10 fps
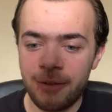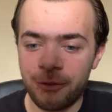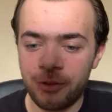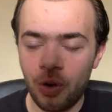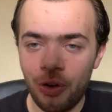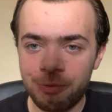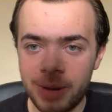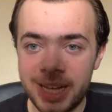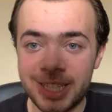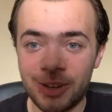In 4th
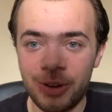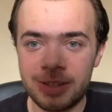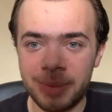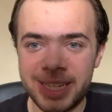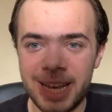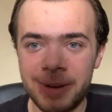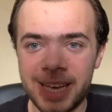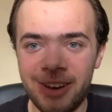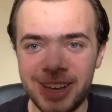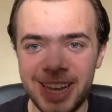place, according to my table
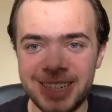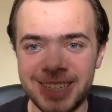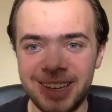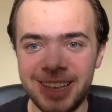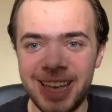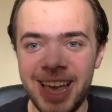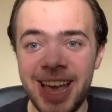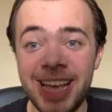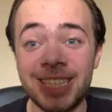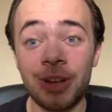calculator,
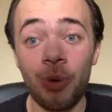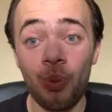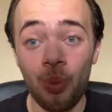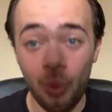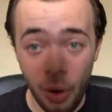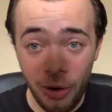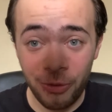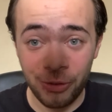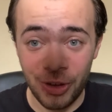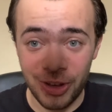is
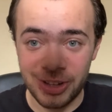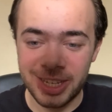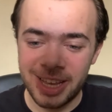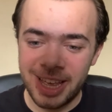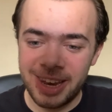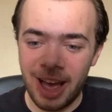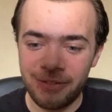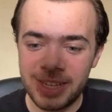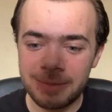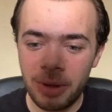Watford. Now,
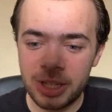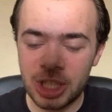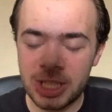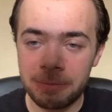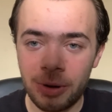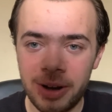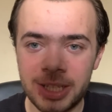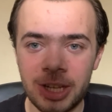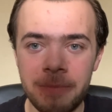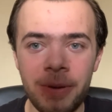this might
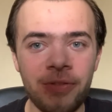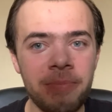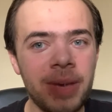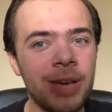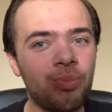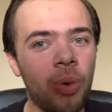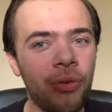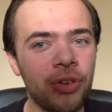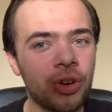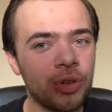surprise you, but for me,
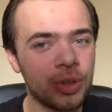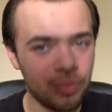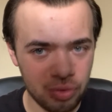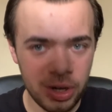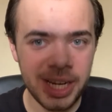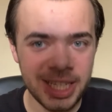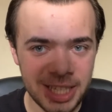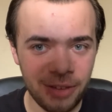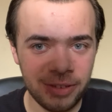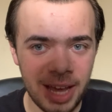Watford got some really
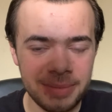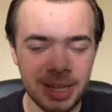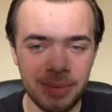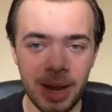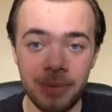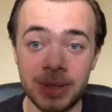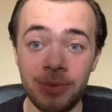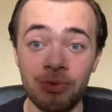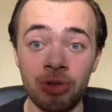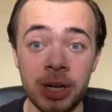tough games coming up,
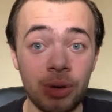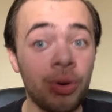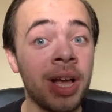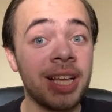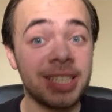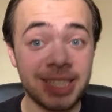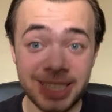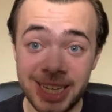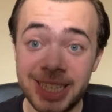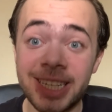some real
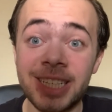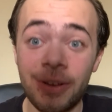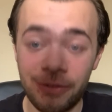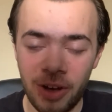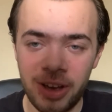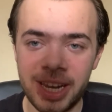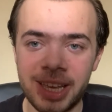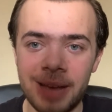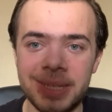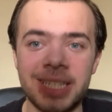season-defining
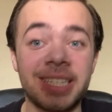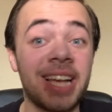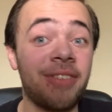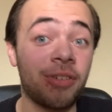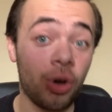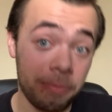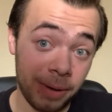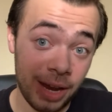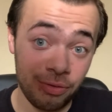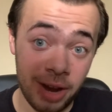games. As I say, they've got to
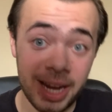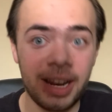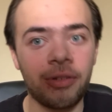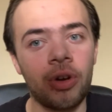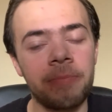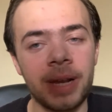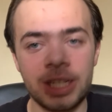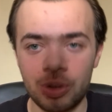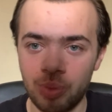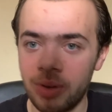play Reading, they've got to play
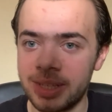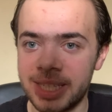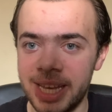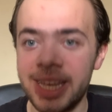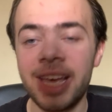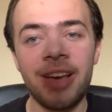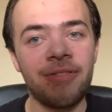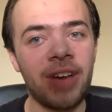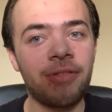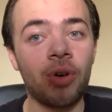Swansea,
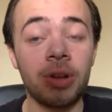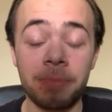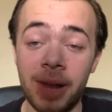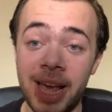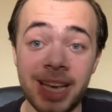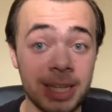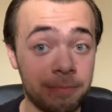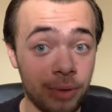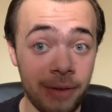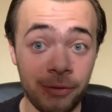they've got to play
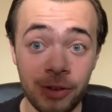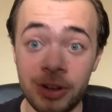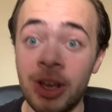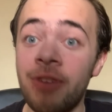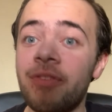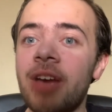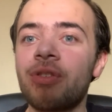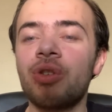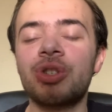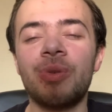against Brentford.
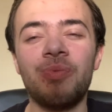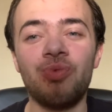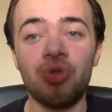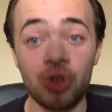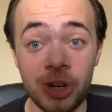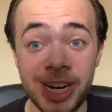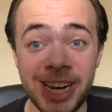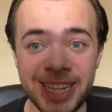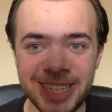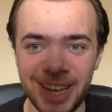They've got some
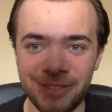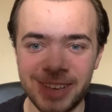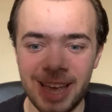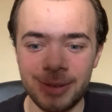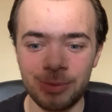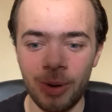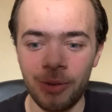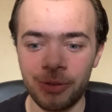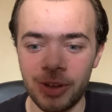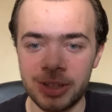really tough games,
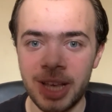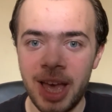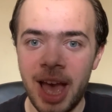Watford.